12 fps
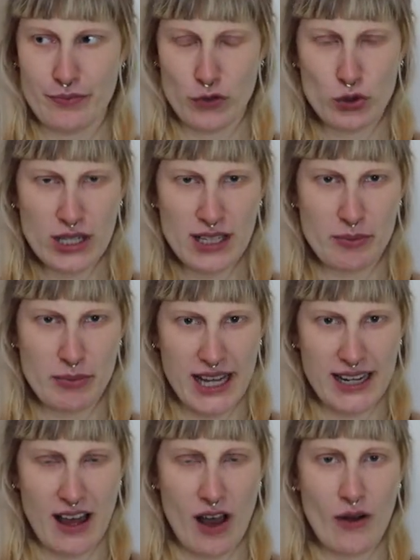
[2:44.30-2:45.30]
really
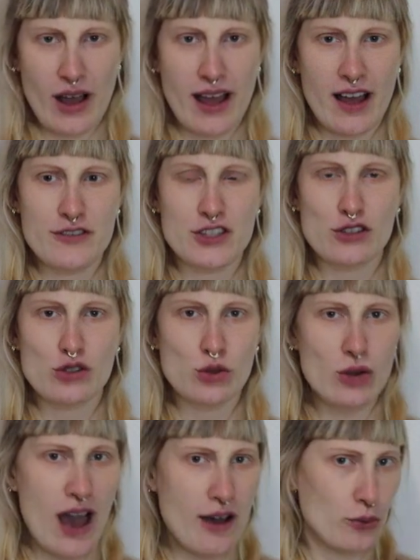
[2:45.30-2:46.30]
big now. I have just
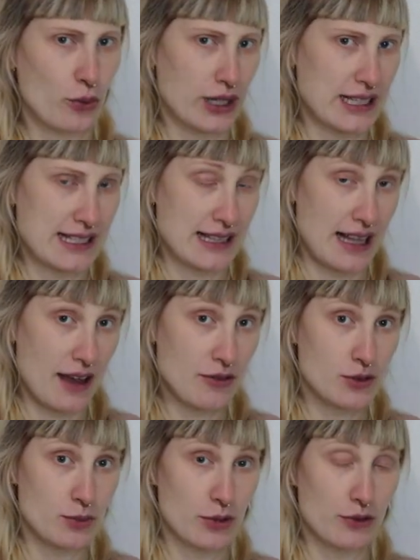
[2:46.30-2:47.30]
2.5 weeks
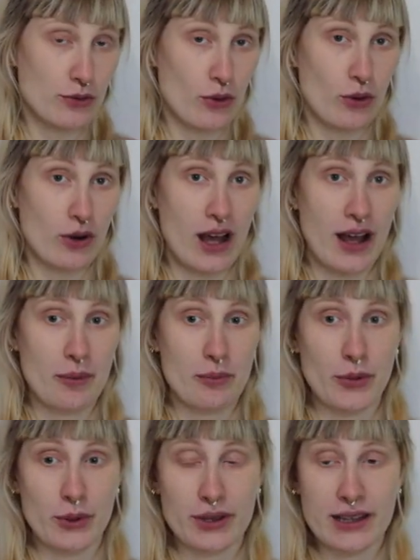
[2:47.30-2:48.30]
left before
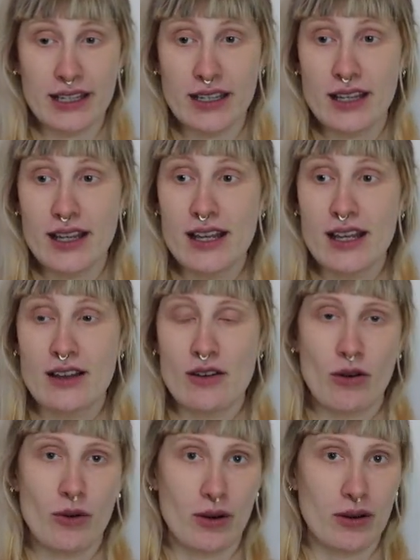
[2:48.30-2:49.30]
I'm birthing,
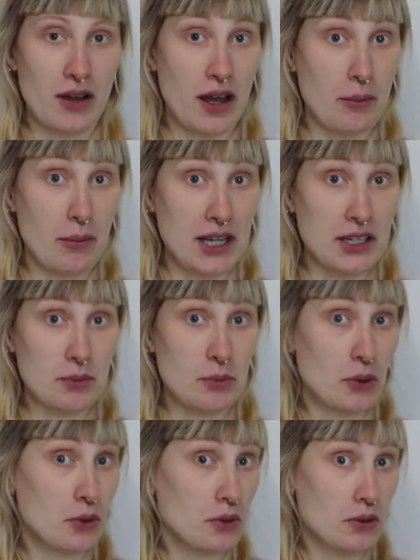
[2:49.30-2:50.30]
or I might
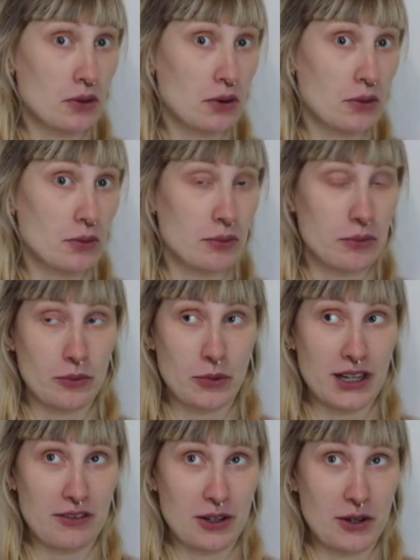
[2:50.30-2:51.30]
birth.
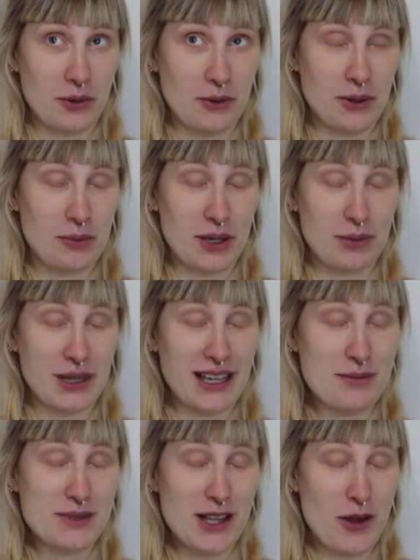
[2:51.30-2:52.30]
We never know. When baby
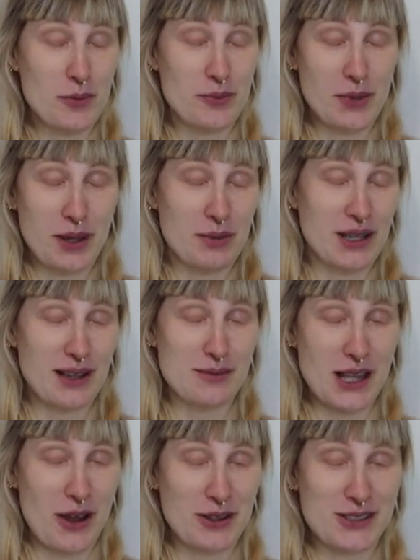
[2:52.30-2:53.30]
comes out, baby
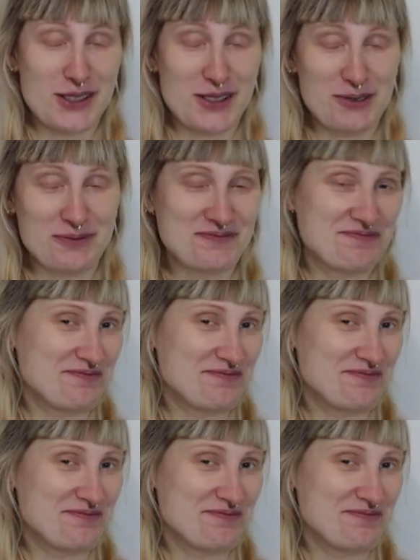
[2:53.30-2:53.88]
comes out. So